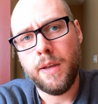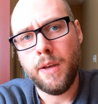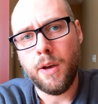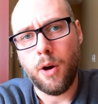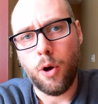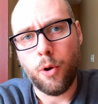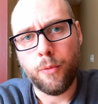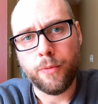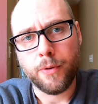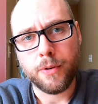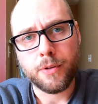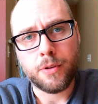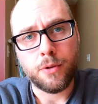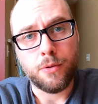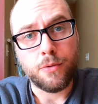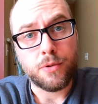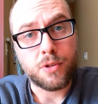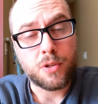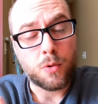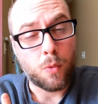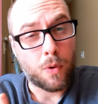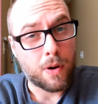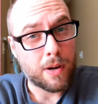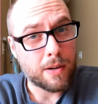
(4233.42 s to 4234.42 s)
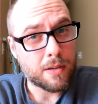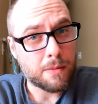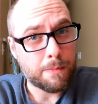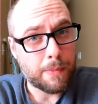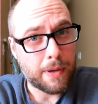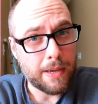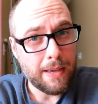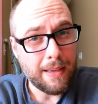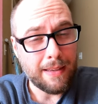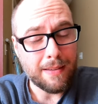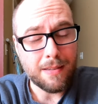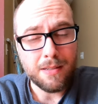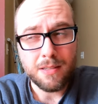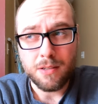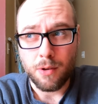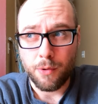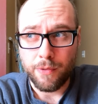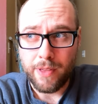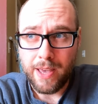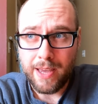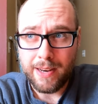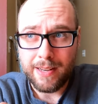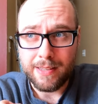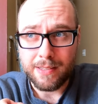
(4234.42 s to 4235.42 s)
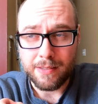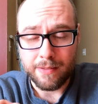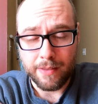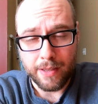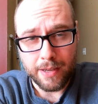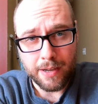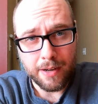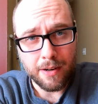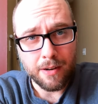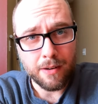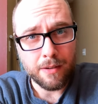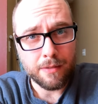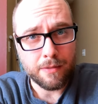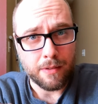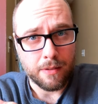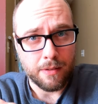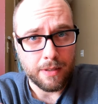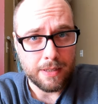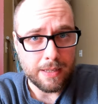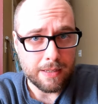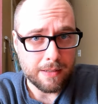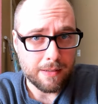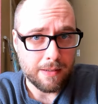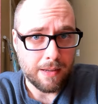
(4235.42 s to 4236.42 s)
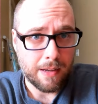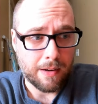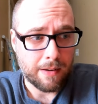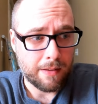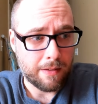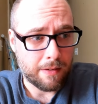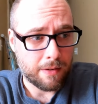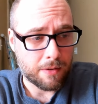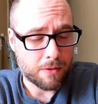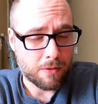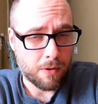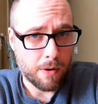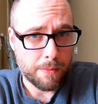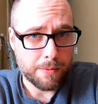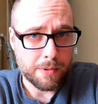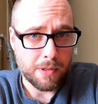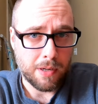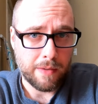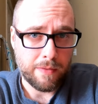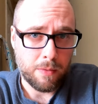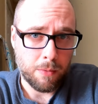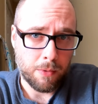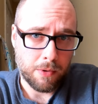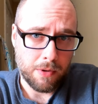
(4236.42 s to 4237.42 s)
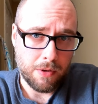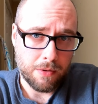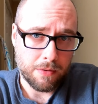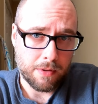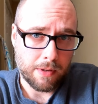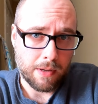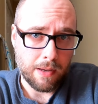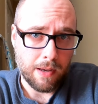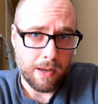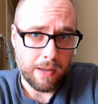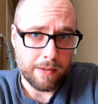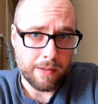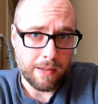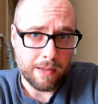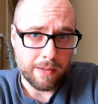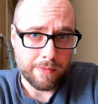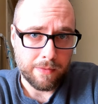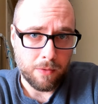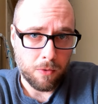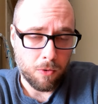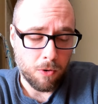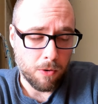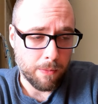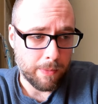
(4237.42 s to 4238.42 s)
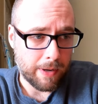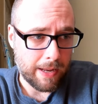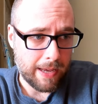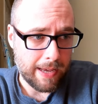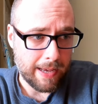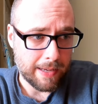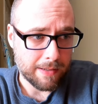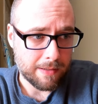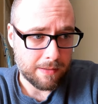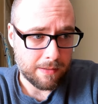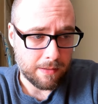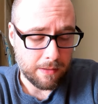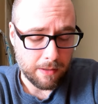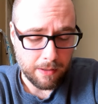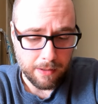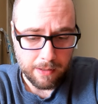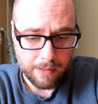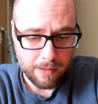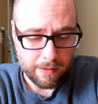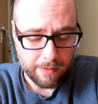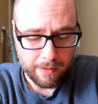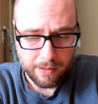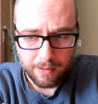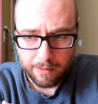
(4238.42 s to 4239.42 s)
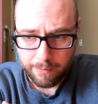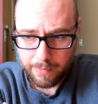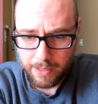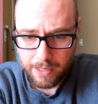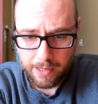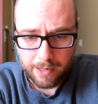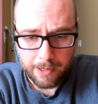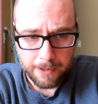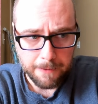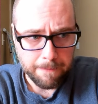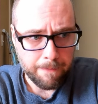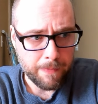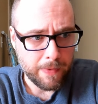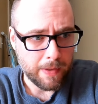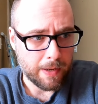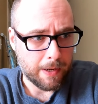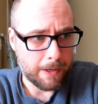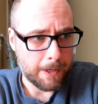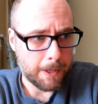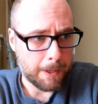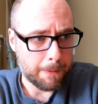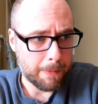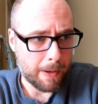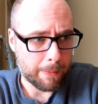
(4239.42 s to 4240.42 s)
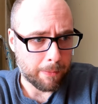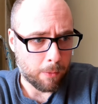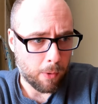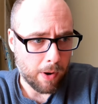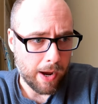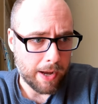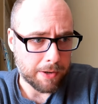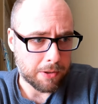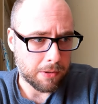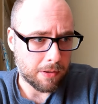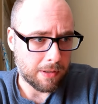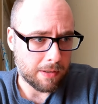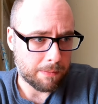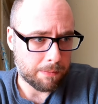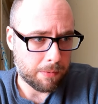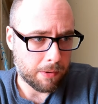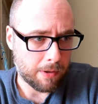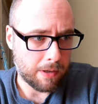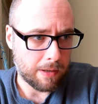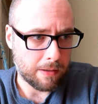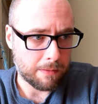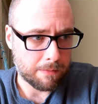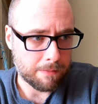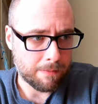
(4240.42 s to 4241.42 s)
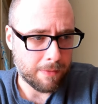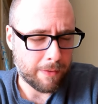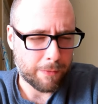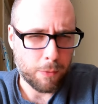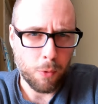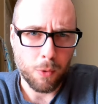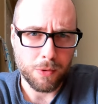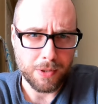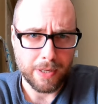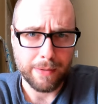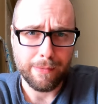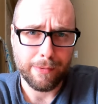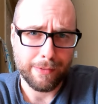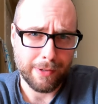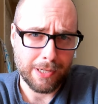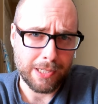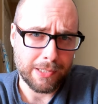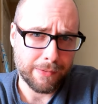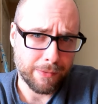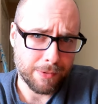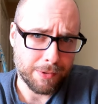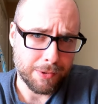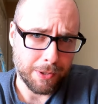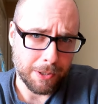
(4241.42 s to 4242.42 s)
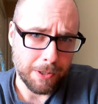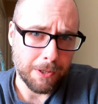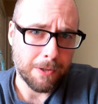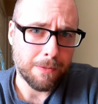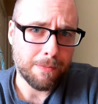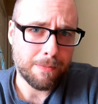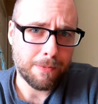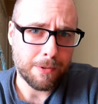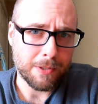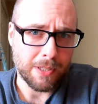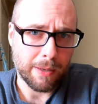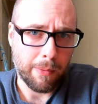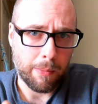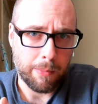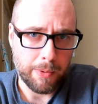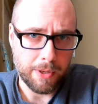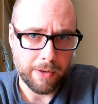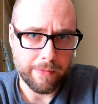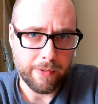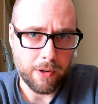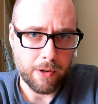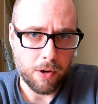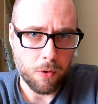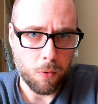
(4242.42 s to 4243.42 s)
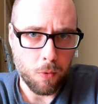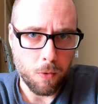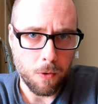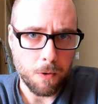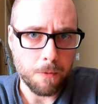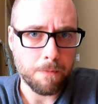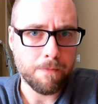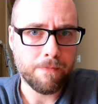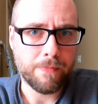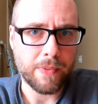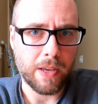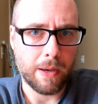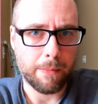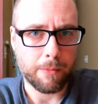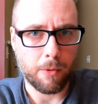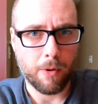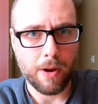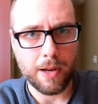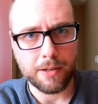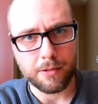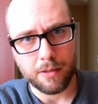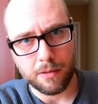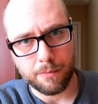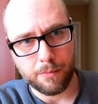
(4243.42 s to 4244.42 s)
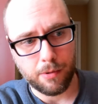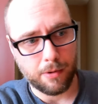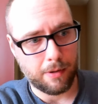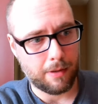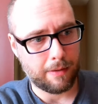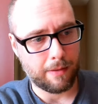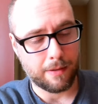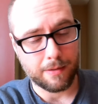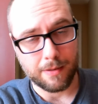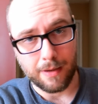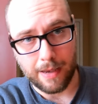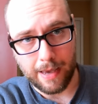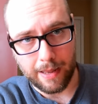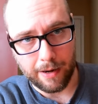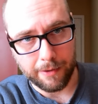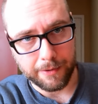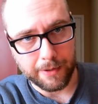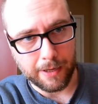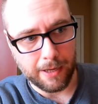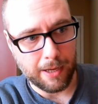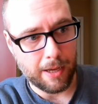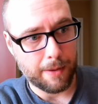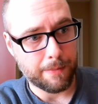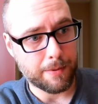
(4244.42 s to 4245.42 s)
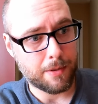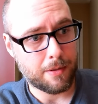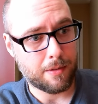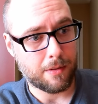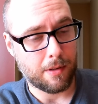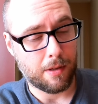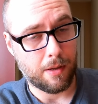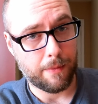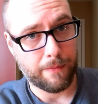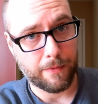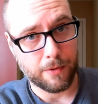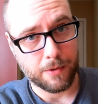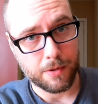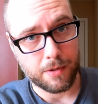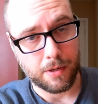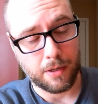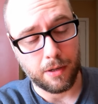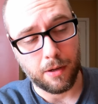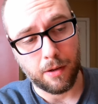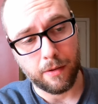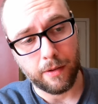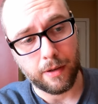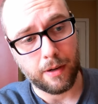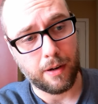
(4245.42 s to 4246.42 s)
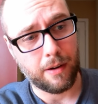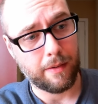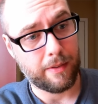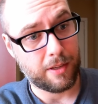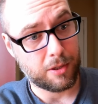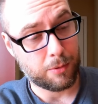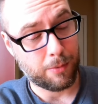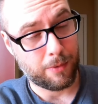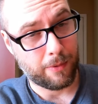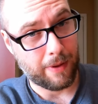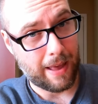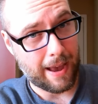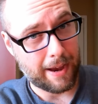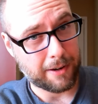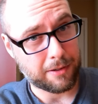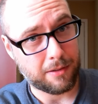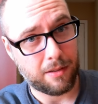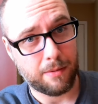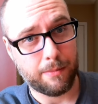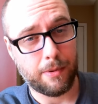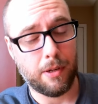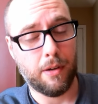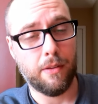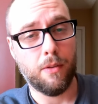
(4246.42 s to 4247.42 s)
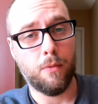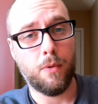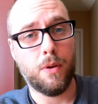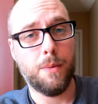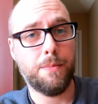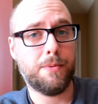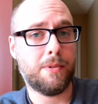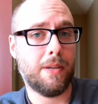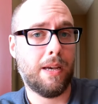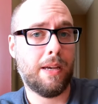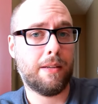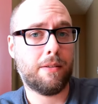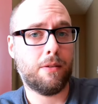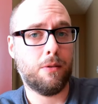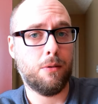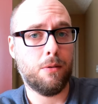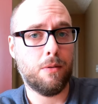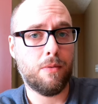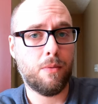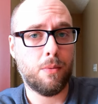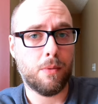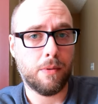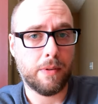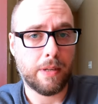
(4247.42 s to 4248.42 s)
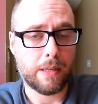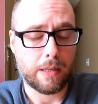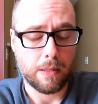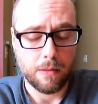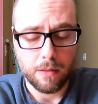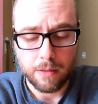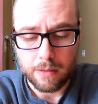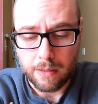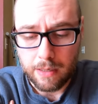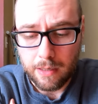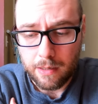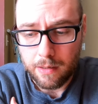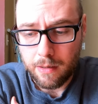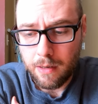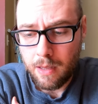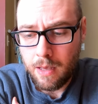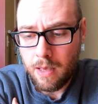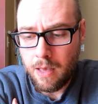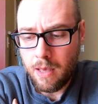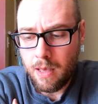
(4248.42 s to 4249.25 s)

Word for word: over to Squarespace, so that is there. The link's down in the description if you want to use the contact form and ask uh, anything about it. Um, I'm gradually putting, of course, everything's for sale because I'm a bit of a whore. I'm gradually putting the cyanotypes up for sale there. This one will actually be on the website too if you want to take a look at it.